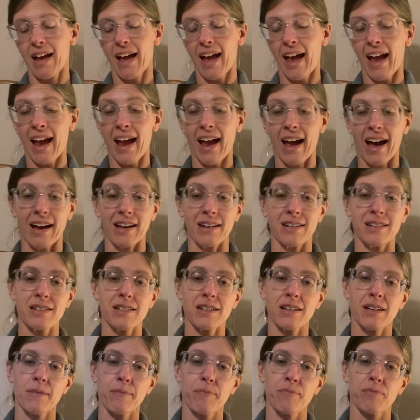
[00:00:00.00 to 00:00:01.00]
And
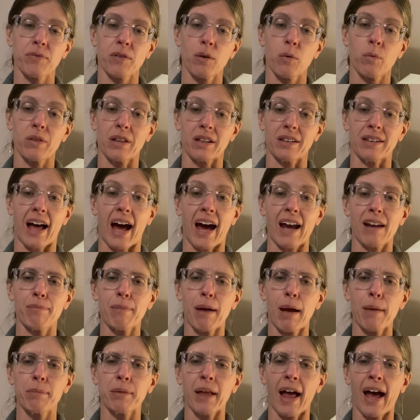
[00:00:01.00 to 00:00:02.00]
with a lot of
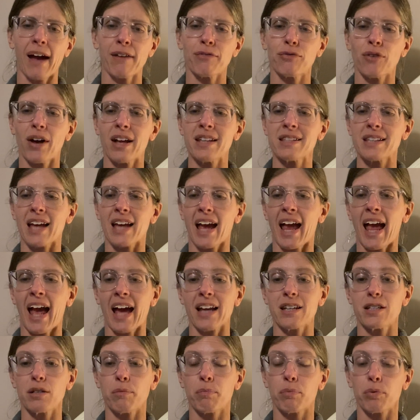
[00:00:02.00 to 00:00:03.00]
my Black friends, I
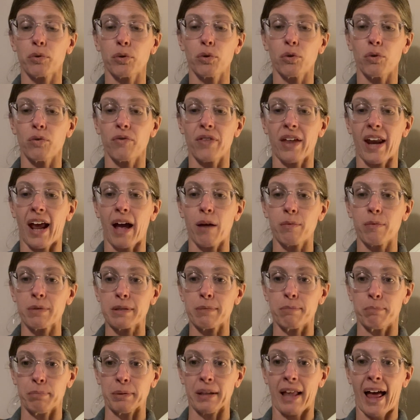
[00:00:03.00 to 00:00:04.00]
had to prove that I was
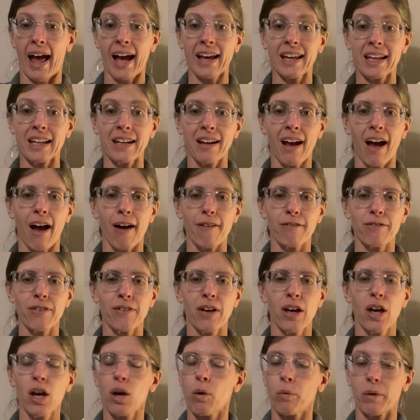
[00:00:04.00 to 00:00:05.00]
Black enough,
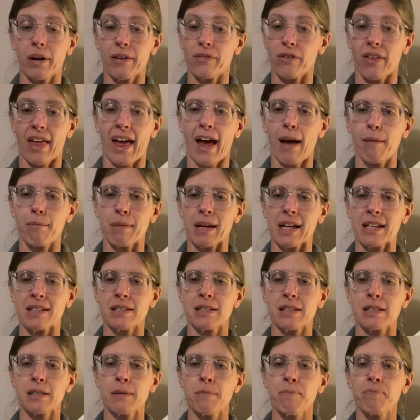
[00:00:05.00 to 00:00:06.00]
whatever that
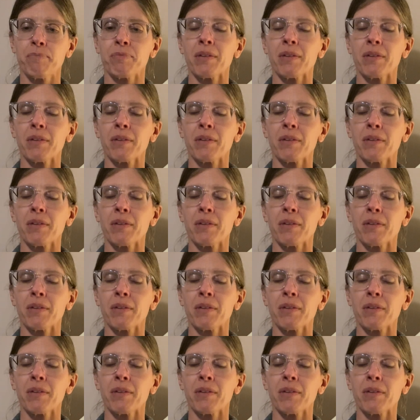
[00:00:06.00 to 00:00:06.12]
means.